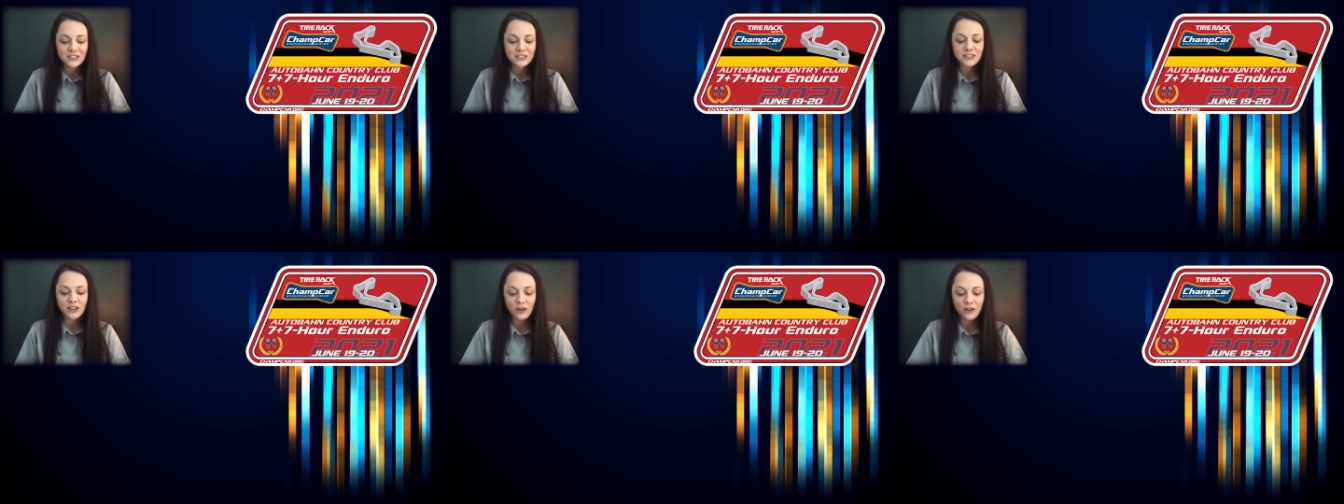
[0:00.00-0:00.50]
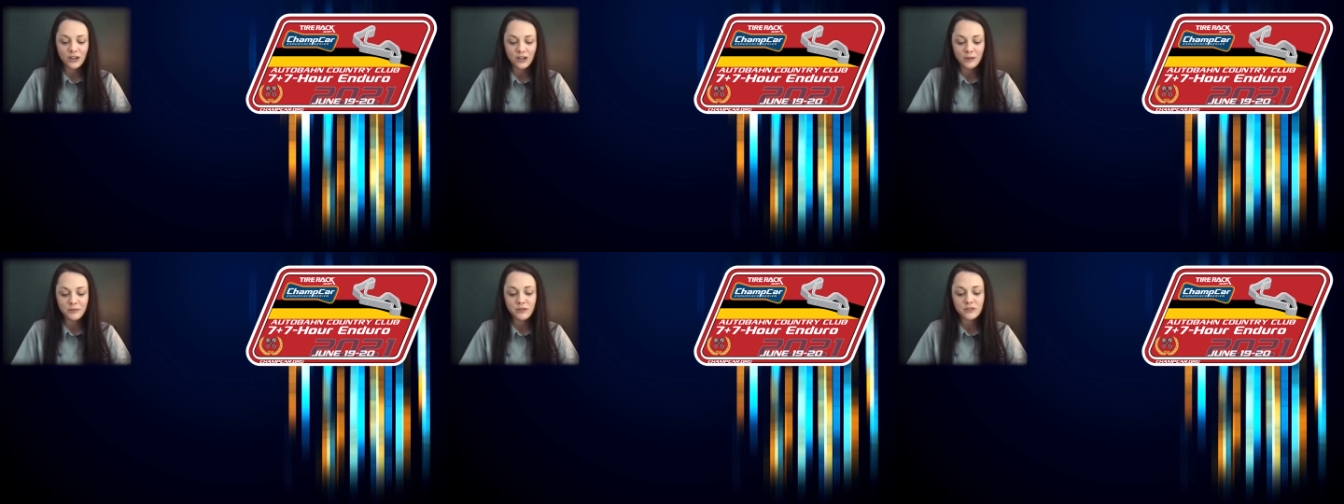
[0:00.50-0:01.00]
So
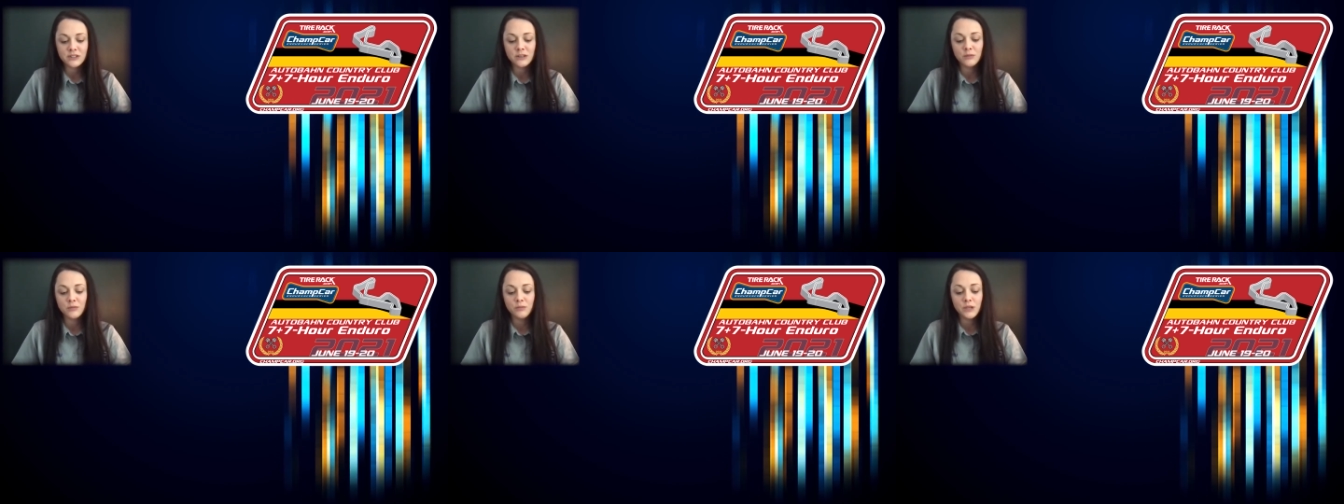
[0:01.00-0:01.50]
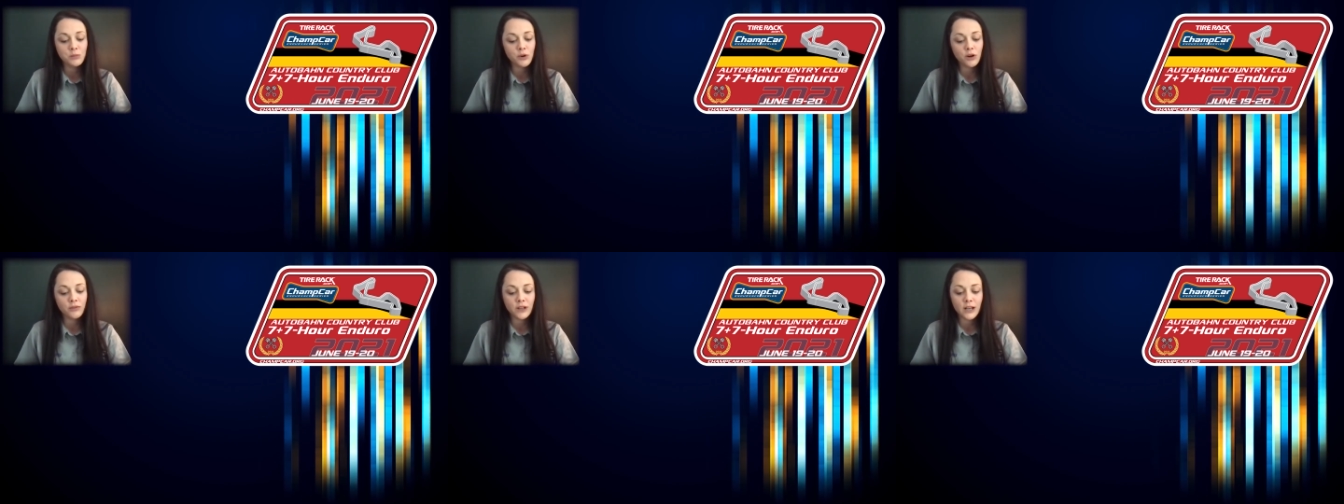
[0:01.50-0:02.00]
um, if you see a
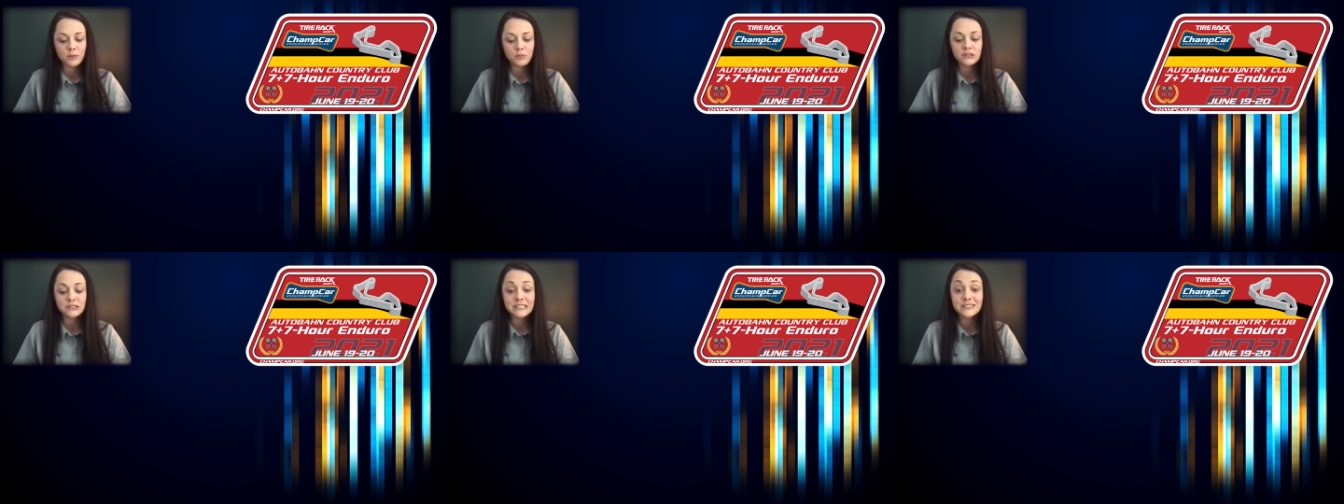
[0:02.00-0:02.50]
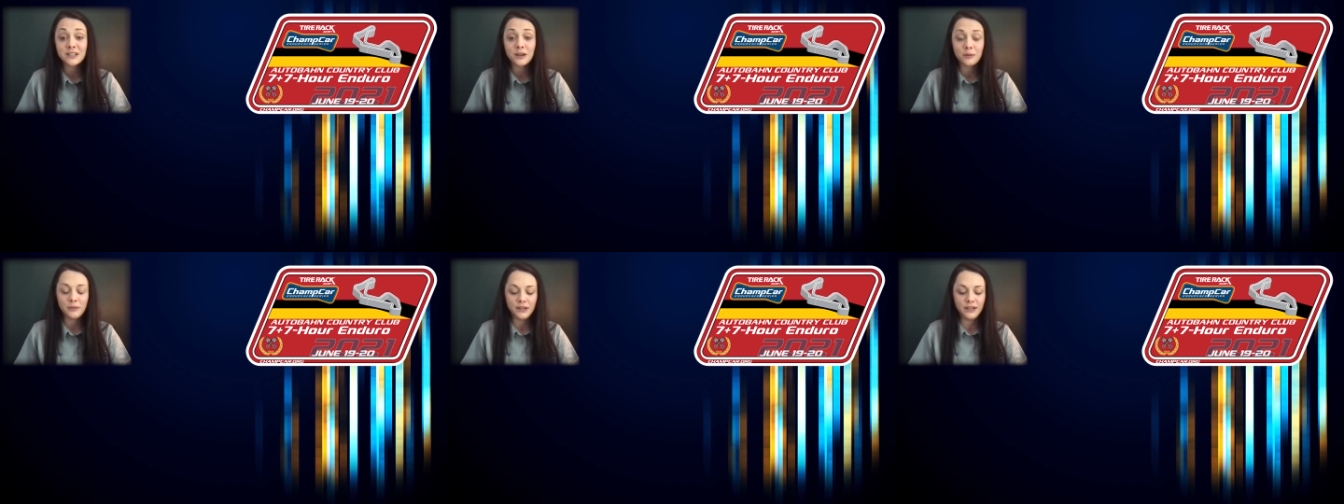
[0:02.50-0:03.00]
meatball flag, please
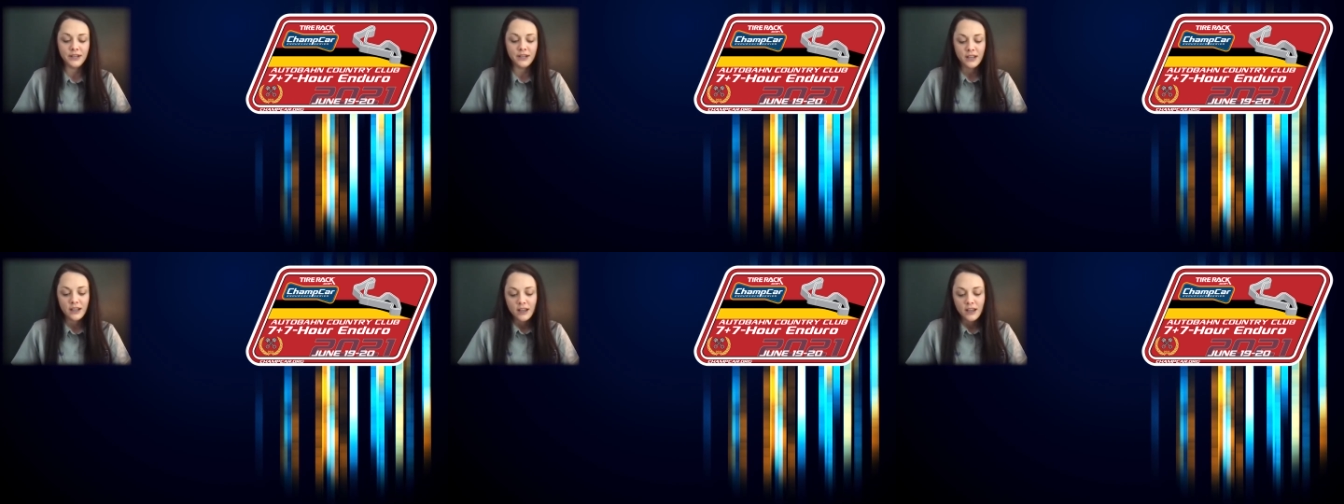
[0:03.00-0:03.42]
come in